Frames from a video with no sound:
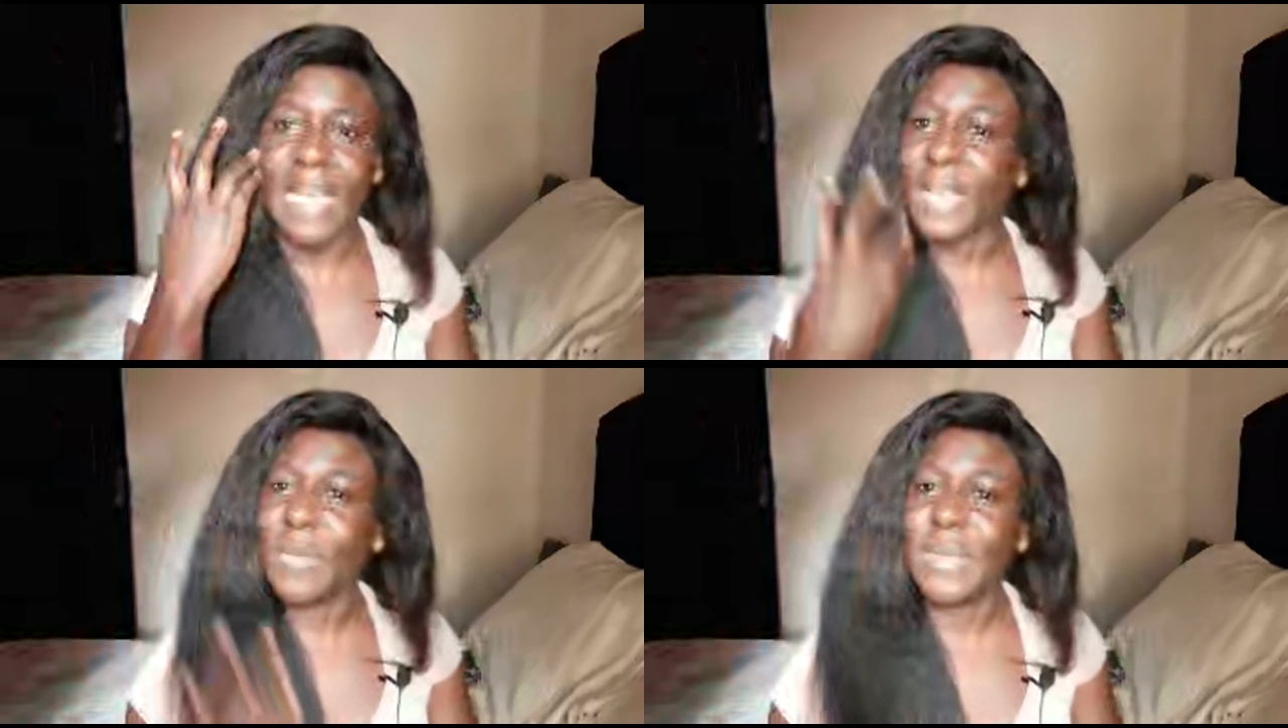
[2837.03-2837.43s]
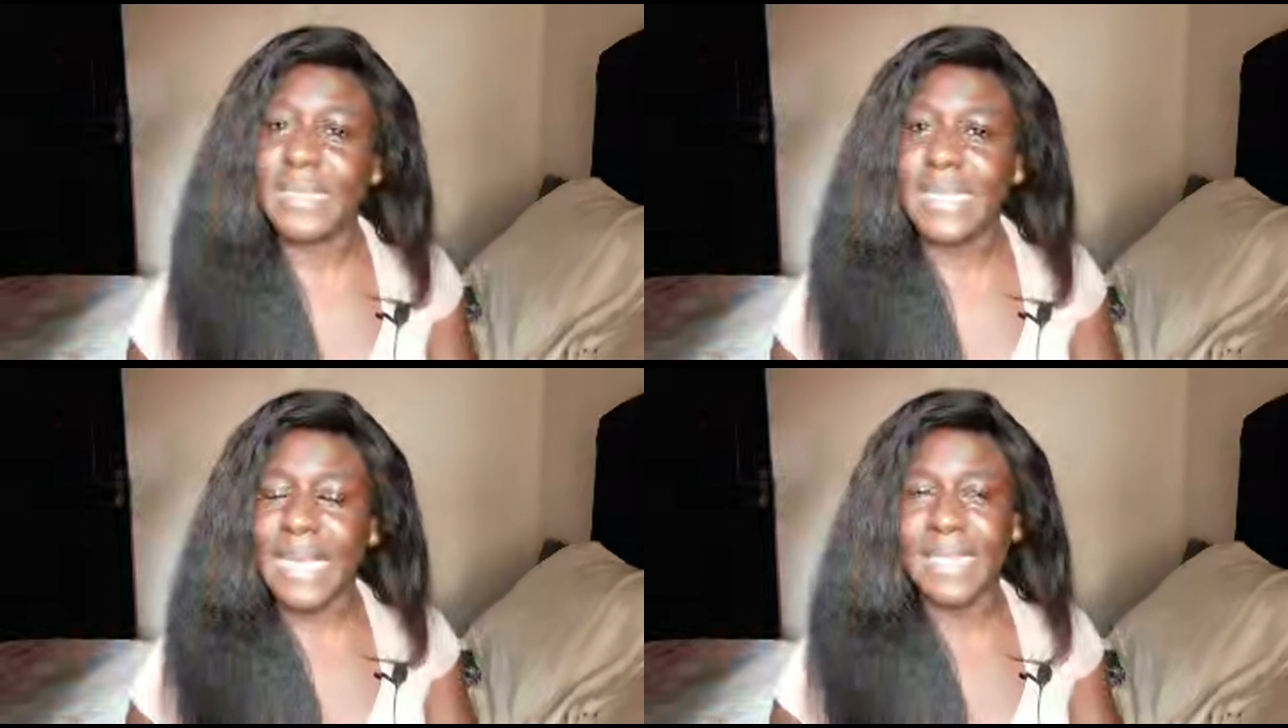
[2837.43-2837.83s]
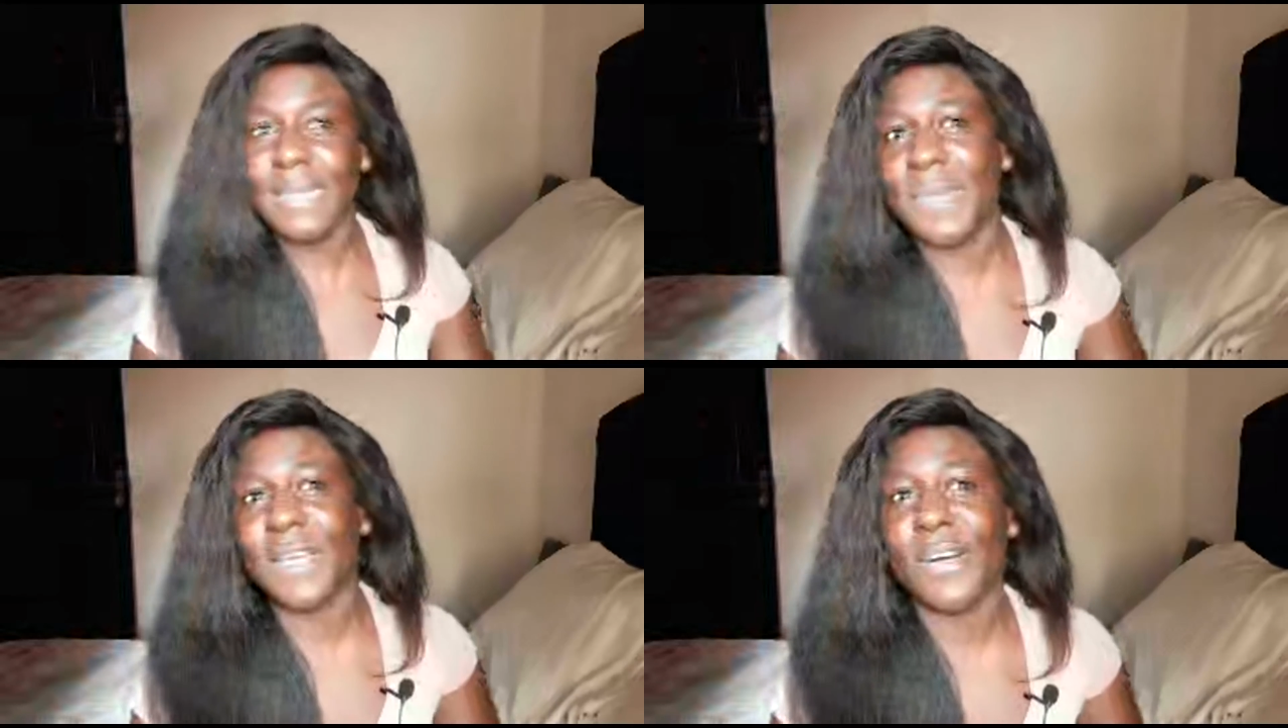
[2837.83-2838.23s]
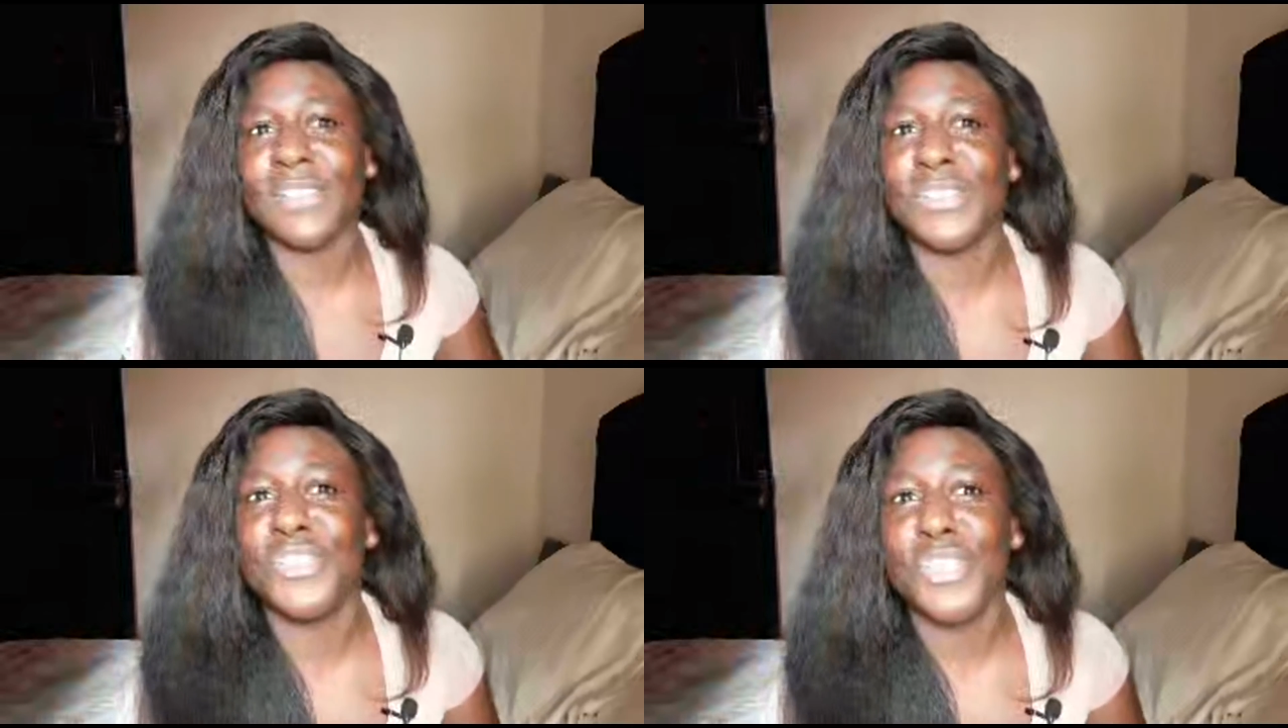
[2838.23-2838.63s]
I don't understand. Is it
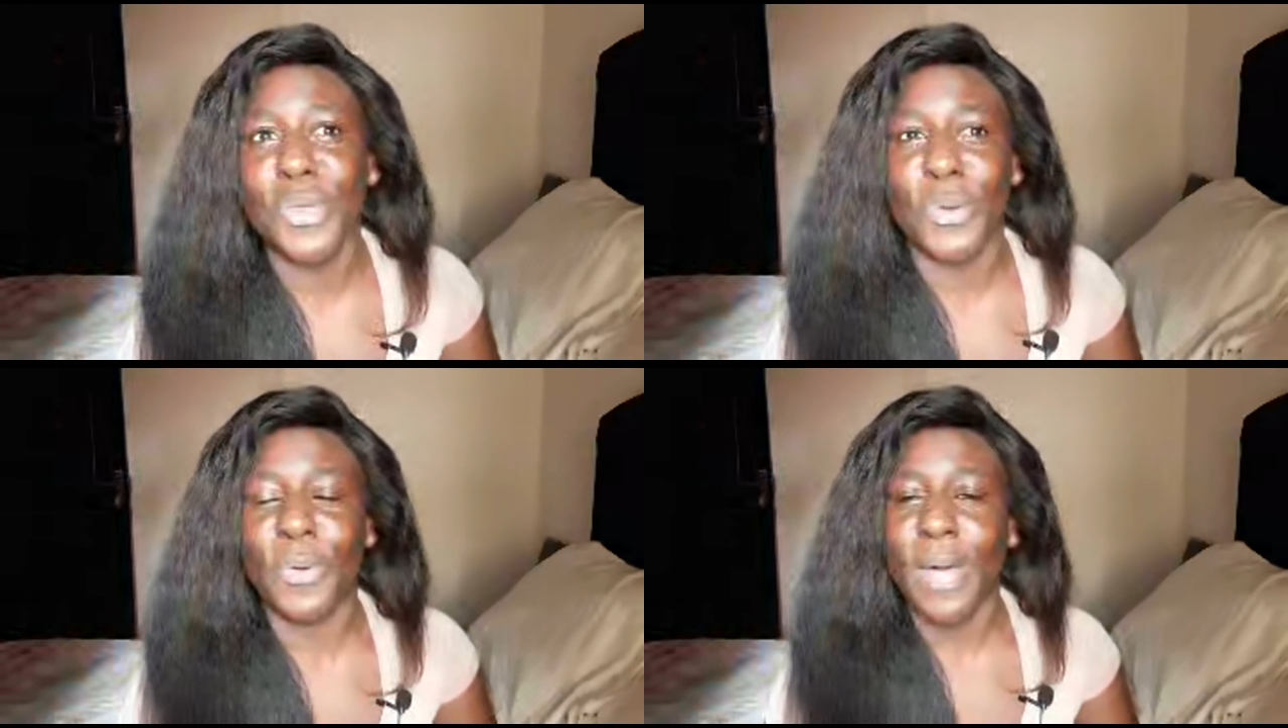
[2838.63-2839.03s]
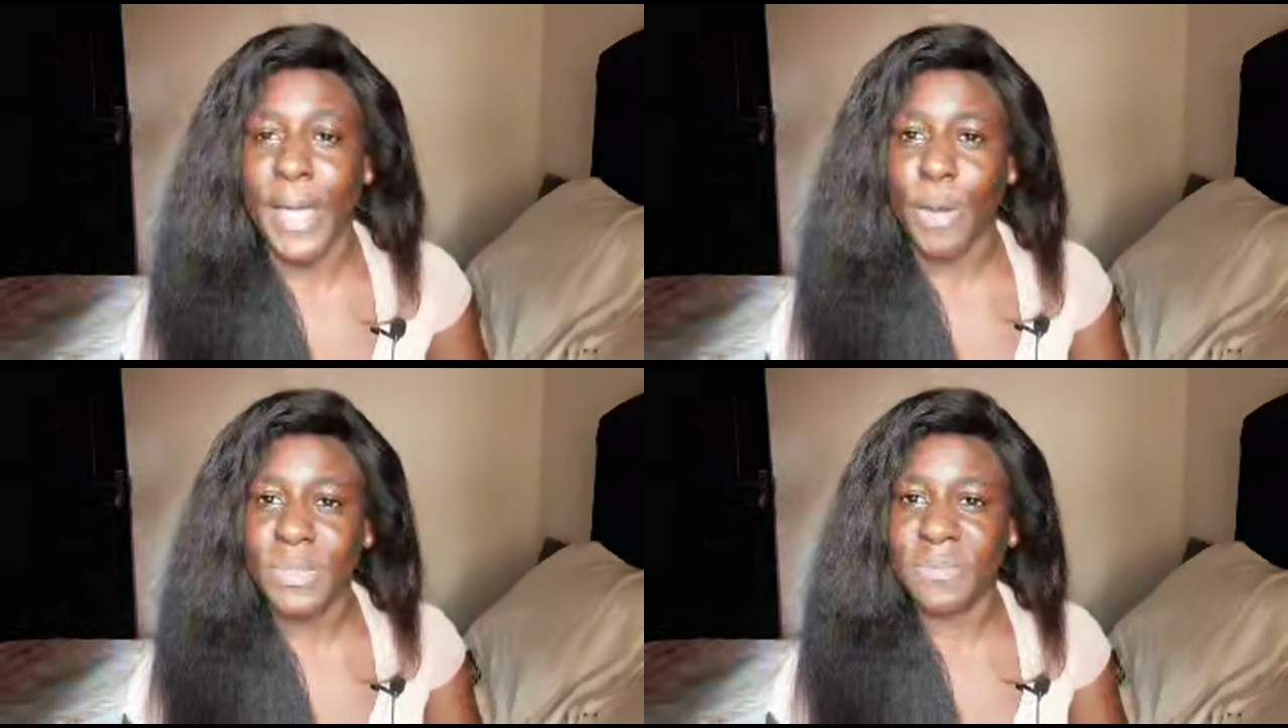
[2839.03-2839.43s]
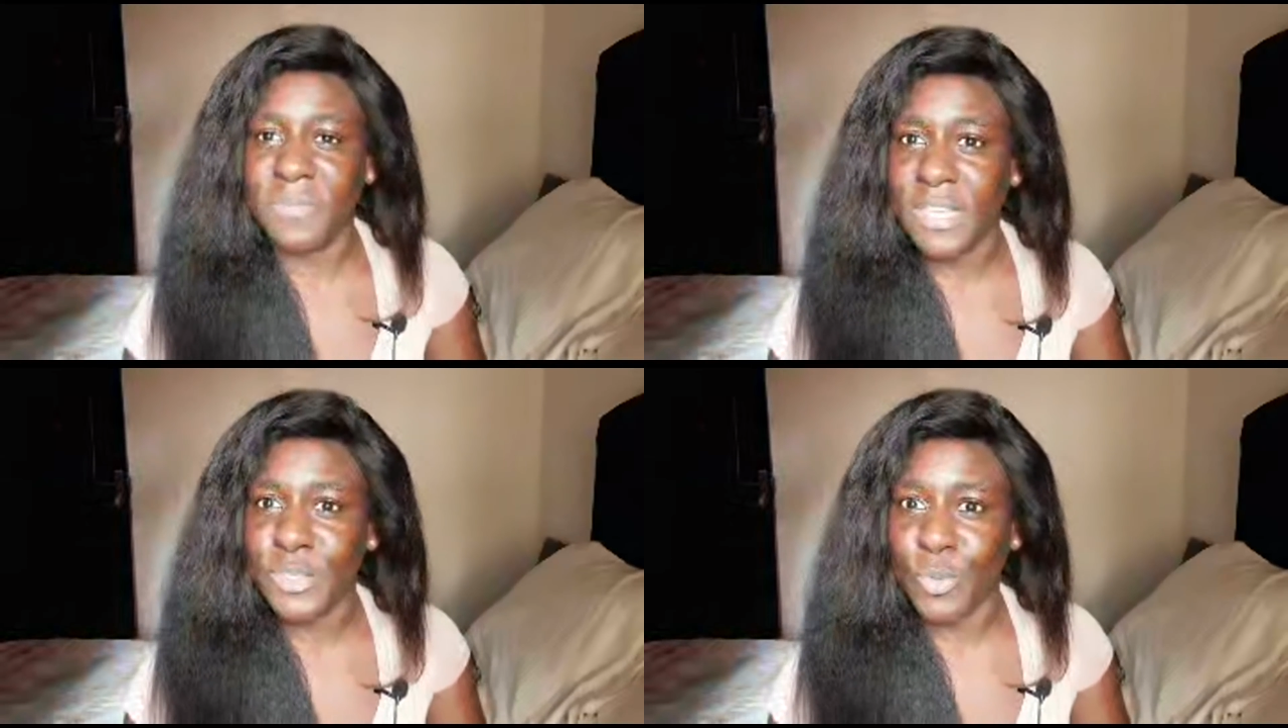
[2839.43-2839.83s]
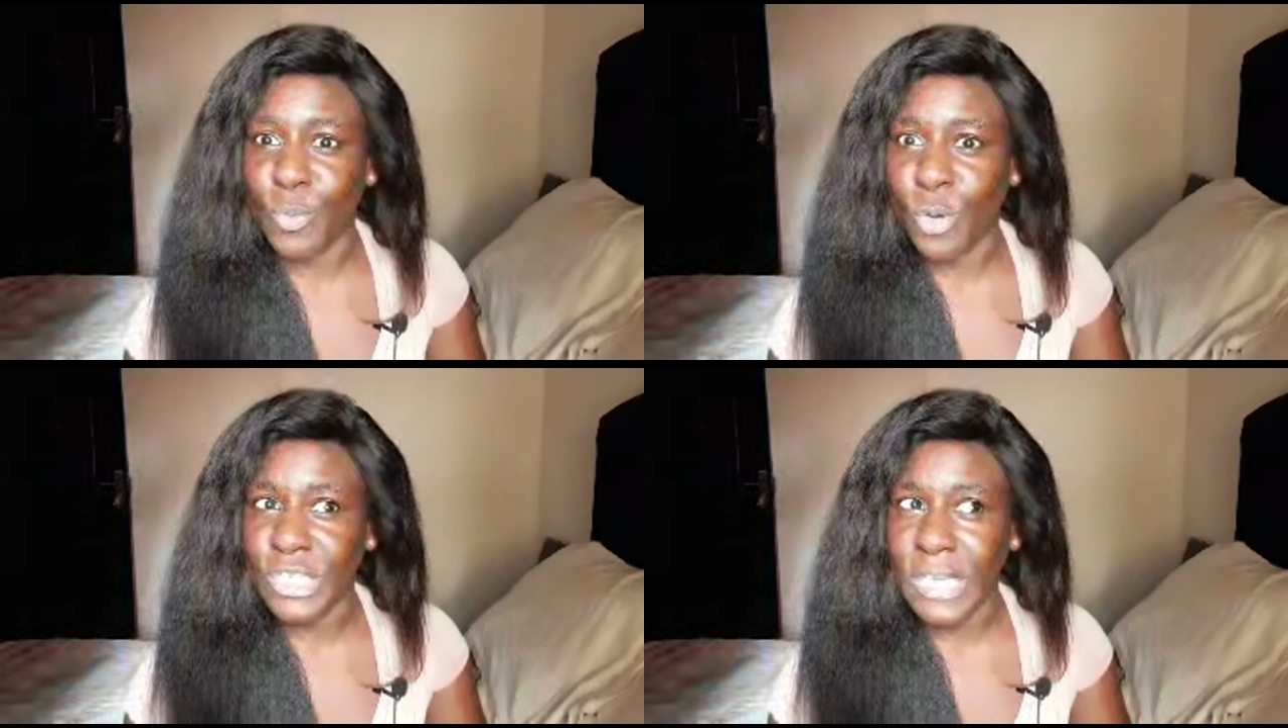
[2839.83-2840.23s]
because Neo helped V to
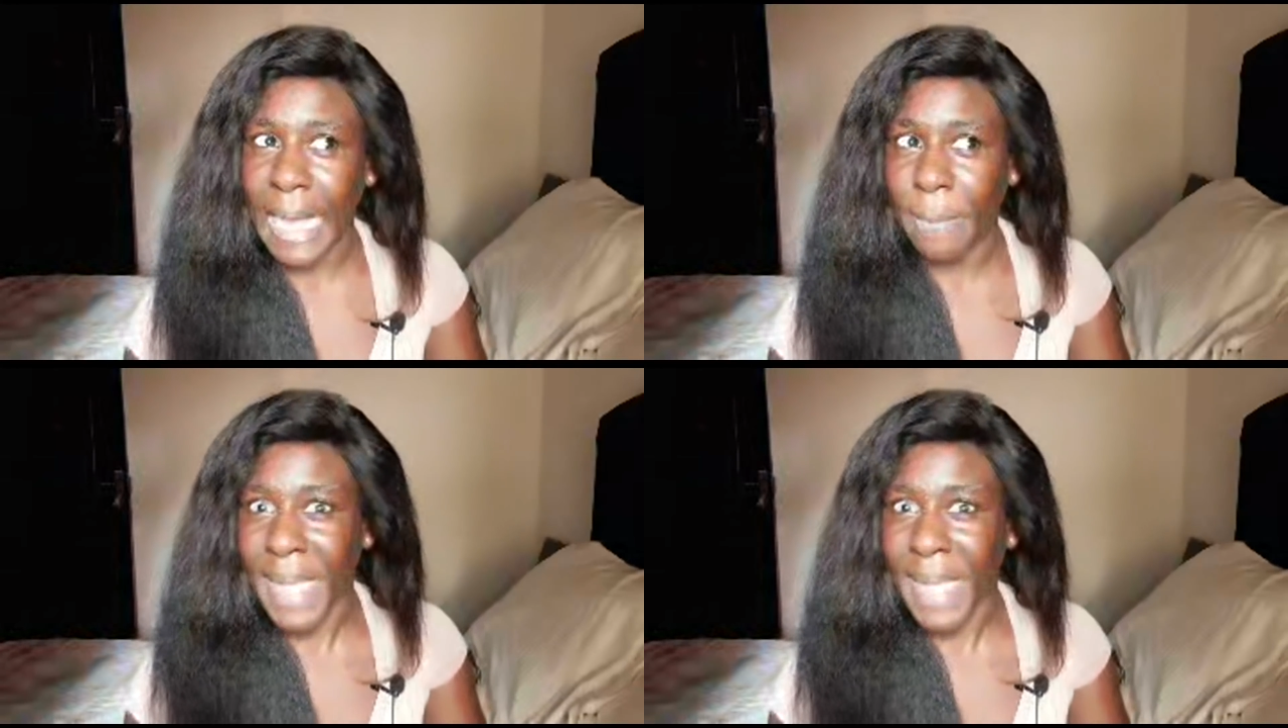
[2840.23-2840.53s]
wash her